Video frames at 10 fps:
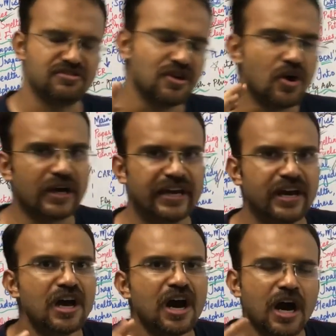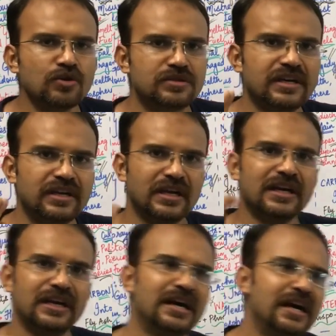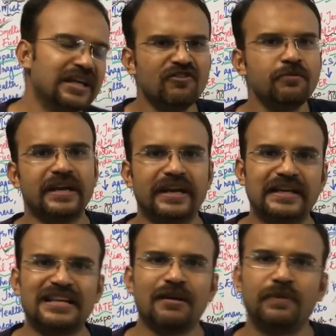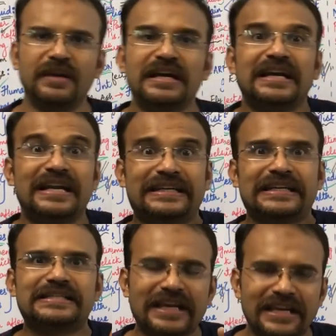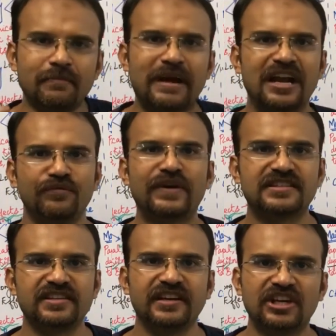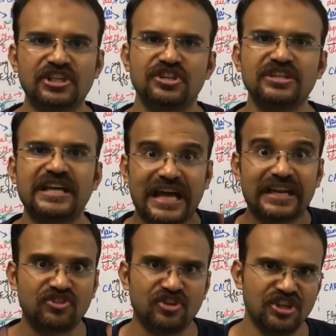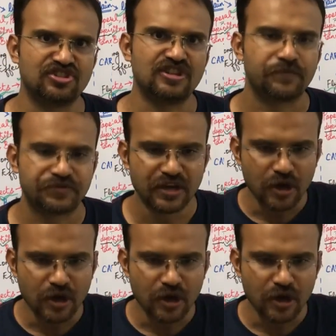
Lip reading: Okay, how, sir? Give me an example. Let us say in a manufacturing industry there are three steps.